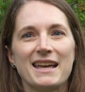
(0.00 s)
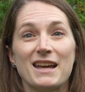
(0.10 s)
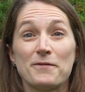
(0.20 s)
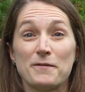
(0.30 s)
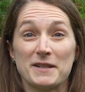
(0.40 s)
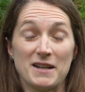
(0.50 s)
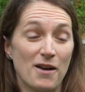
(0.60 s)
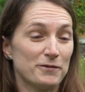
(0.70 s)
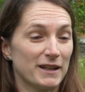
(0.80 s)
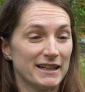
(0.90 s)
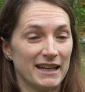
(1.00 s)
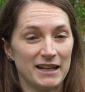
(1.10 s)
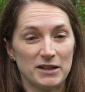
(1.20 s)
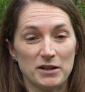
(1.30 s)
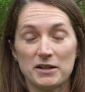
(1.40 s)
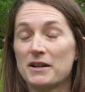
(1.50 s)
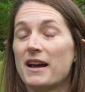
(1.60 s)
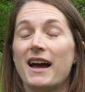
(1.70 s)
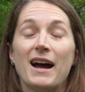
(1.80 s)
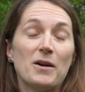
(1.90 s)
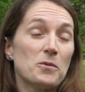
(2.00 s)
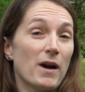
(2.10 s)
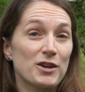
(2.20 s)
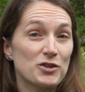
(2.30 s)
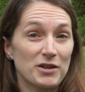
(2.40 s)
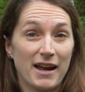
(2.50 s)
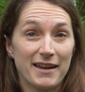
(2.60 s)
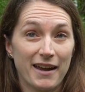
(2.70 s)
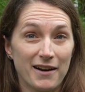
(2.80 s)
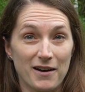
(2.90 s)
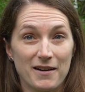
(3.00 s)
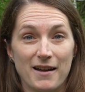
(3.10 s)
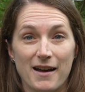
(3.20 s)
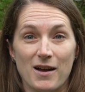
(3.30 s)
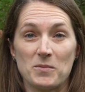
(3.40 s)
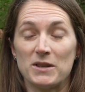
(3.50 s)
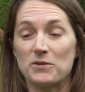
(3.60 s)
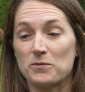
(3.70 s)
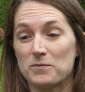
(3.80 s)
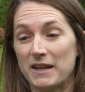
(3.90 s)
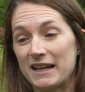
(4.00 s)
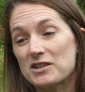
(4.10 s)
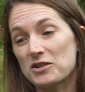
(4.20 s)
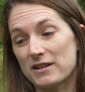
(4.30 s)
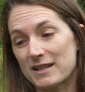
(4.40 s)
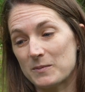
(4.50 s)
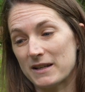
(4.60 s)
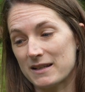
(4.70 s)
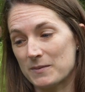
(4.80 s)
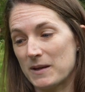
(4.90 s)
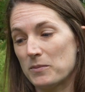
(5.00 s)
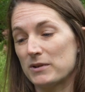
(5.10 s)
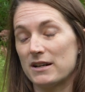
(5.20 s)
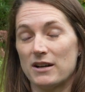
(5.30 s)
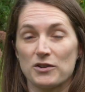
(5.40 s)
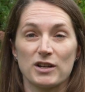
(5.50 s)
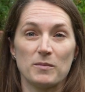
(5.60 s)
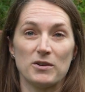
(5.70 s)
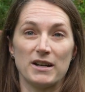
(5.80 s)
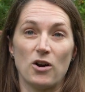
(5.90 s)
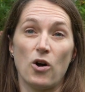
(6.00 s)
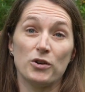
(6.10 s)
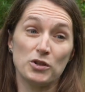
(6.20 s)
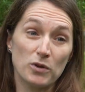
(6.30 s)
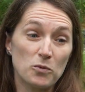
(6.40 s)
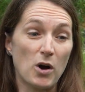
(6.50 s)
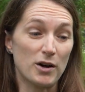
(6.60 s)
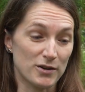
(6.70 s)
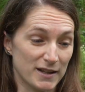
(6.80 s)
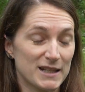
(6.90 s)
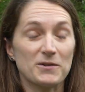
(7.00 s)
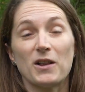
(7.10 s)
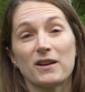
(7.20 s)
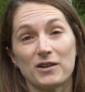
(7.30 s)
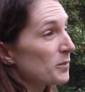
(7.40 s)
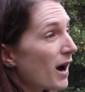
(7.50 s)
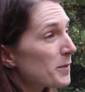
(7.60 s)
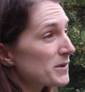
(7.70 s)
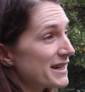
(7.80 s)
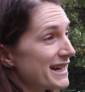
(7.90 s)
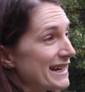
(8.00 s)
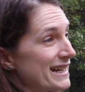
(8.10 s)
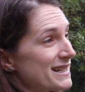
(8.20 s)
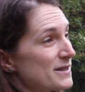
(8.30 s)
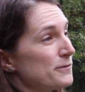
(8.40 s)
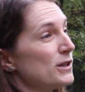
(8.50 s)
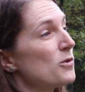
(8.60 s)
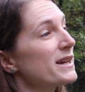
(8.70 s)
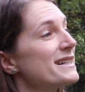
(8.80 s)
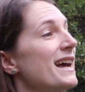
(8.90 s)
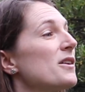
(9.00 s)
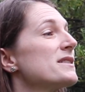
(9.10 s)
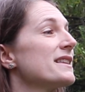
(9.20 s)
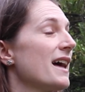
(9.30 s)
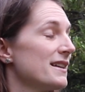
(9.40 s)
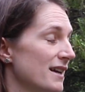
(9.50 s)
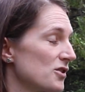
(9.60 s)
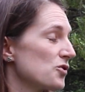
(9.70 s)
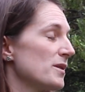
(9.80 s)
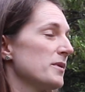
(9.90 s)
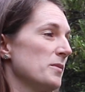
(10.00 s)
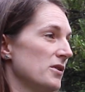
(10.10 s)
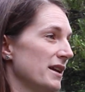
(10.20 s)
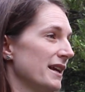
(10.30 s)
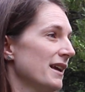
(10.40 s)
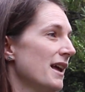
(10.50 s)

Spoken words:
If it's not flooding here, why should I care? And the answer is because people in another community, all your water that's falling property is flowing down to that downstream community.